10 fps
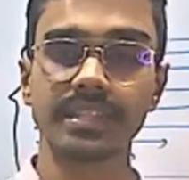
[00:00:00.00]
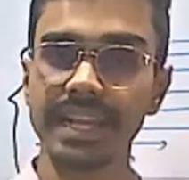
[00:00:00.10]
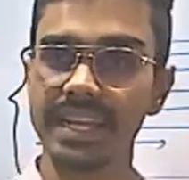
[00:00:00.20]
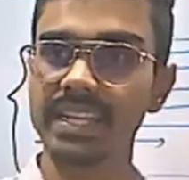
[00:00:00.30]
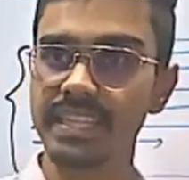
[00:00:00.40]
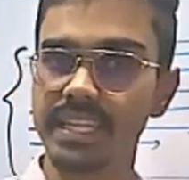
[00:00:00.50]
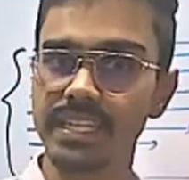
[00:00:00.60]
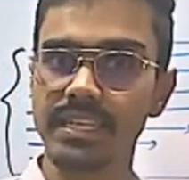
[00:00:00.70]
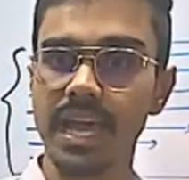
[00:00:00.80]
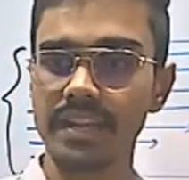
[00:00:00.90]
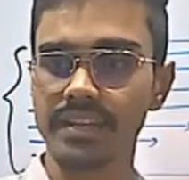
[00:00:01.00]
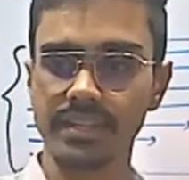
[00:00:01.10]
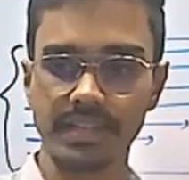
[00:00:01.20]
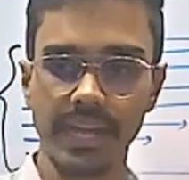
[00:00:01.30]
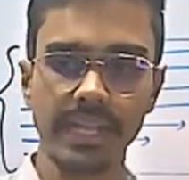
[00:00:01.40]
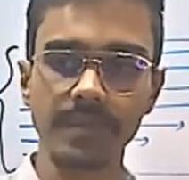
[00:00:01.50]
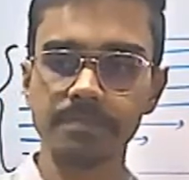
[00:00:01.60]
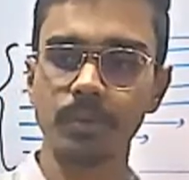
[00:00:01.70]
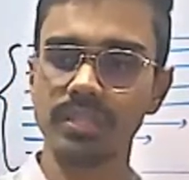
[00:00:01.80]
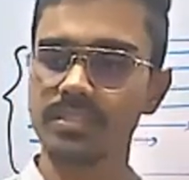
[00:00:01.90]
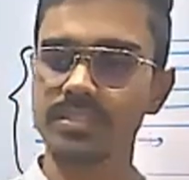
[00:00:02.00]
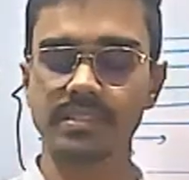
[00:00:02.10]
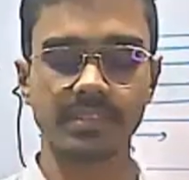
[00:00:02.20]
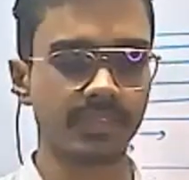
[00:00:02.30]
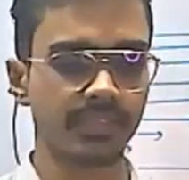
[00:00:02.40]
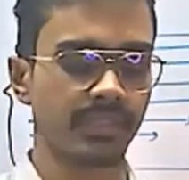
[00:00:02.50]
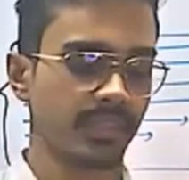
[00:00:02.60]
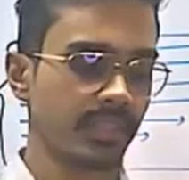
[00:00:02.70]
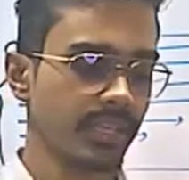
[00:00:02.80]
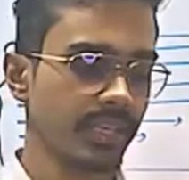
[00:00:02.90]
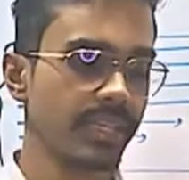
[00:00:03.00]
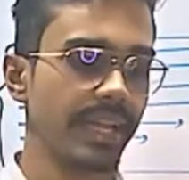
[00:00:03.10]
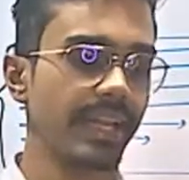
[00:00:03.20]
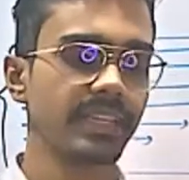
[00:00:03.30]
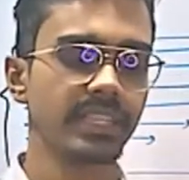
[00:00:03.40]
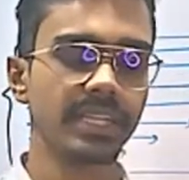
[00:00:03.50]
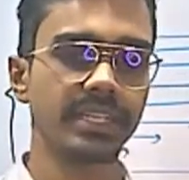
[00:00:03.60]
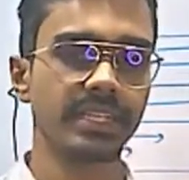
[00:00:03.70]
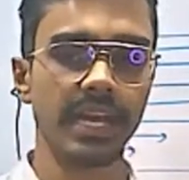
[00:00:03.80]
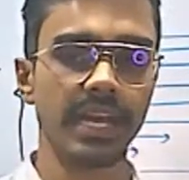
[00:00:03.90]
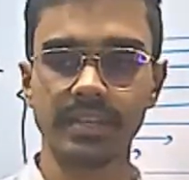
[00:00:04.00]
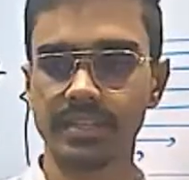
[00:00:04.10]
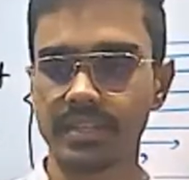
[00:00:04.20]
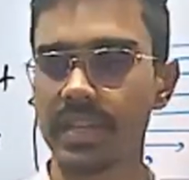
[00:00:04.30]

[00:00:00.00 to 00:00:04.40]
thinner at random points. Getting thinner at random